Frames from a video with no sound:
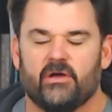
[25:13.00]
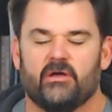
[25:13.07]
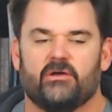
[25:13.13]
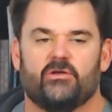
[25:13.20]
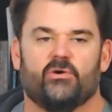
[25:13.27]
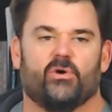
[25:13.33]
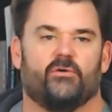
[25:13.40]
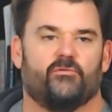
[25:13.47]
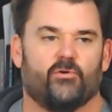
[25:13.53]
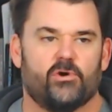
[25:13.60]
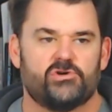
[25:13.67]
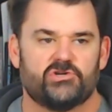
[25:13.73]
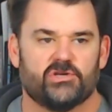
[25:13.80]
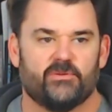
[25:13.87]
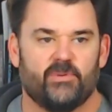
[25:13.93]

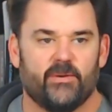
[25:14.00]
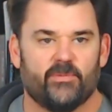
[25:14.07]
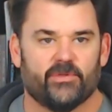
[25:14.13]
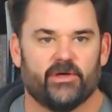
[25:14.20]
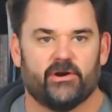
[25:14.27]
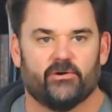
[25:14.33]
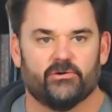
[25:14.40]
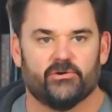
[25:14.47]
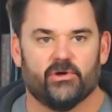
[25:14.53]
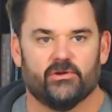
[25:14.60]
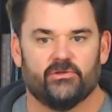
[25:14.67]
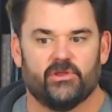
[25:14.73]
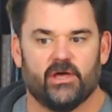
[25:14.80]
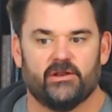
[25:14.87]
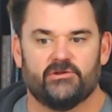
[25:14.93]
Unfortunately, people
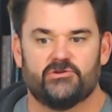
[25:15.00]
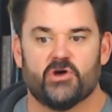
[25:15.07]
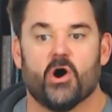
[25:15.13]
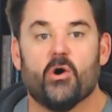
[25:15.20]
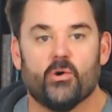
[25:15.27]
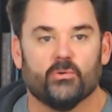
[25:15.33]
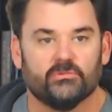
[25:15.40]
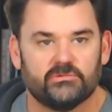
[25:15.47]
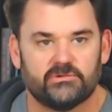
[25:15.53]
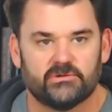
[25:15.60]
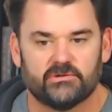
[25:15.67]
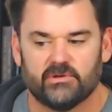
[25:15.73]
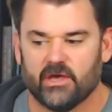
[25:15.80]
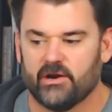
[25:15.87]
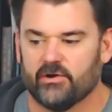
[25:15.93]
that
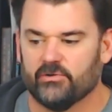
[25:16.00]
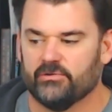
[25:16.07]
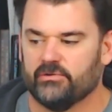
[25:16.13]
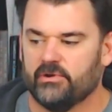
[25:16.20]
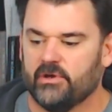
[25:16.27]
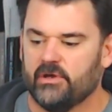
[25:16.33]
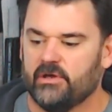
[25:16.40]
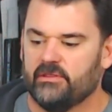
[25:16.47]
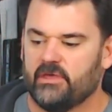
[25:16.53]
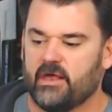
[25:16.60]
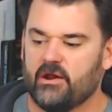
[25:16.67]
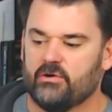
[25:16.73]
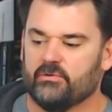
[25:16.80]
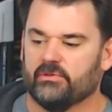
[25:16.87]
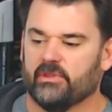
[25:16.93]

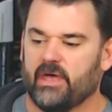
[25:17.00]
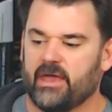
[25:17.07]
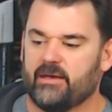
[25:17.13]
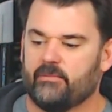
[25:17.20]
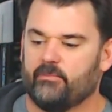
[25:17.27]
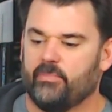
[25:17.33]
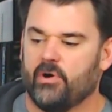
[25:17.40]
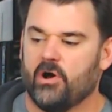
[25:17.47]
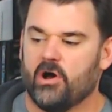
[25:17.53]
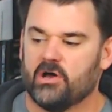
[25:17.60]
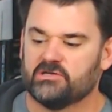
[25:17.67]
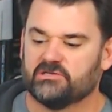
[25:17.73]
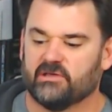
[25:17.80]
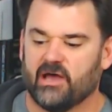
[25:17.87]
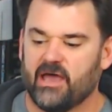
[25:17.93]
don't like
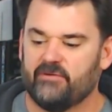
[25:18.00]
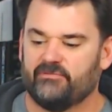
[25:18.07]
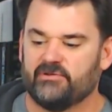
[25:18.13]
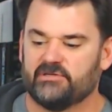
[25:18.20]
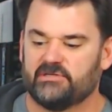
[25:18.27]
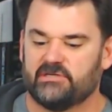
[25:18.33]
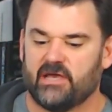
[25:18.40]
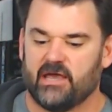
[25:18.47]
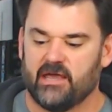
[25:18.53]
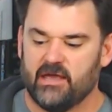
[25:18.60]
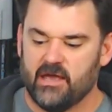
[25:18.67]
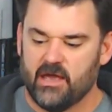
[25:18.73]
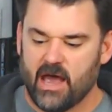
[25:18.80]
pause life and say,